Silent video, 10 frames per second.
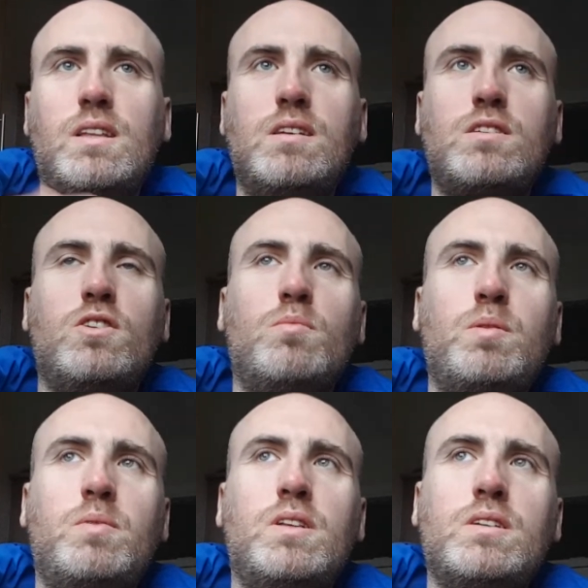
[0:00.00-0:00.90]
There's a lot of
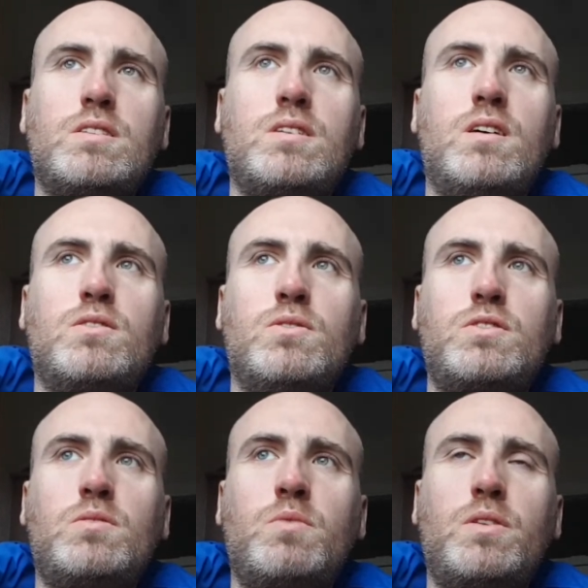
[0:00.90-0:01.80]
people that start
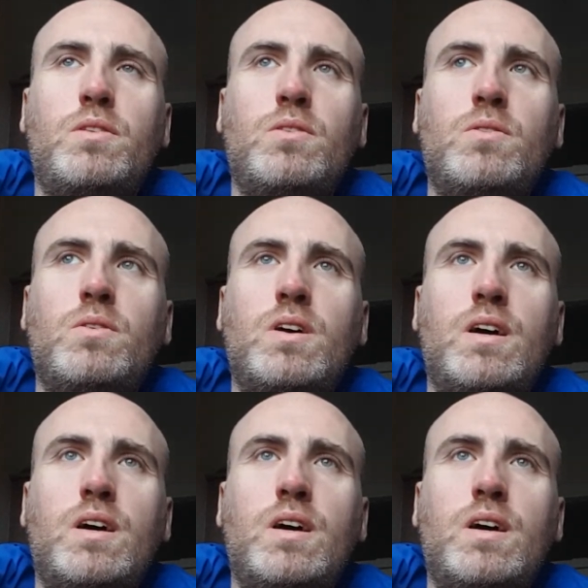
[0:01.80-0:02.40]
coaching with you